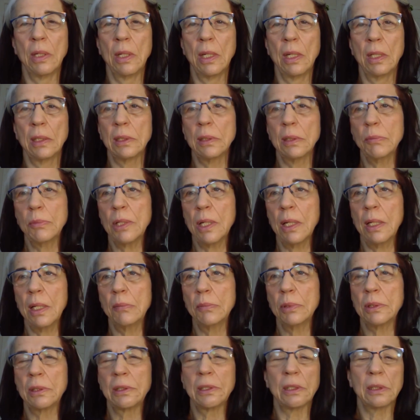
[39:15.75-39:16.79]

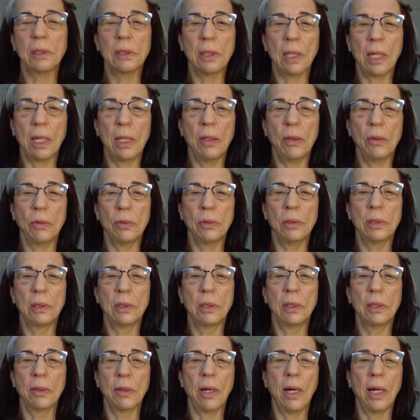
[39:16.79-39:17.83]
sometimes just I use
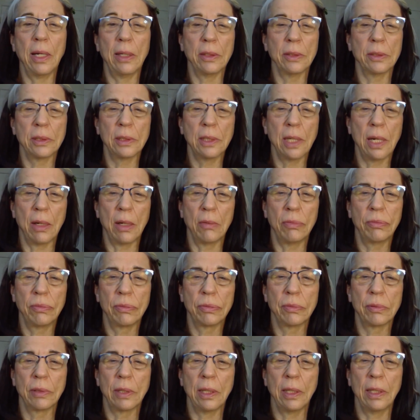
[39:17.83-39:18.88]
your higher self,
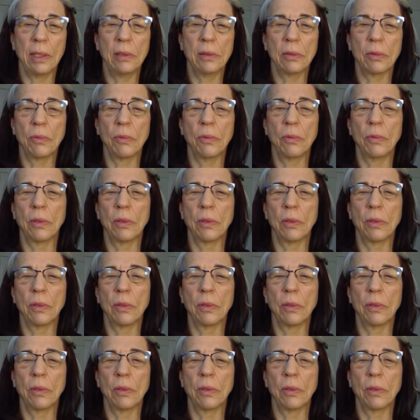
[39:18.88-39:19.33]
right? Or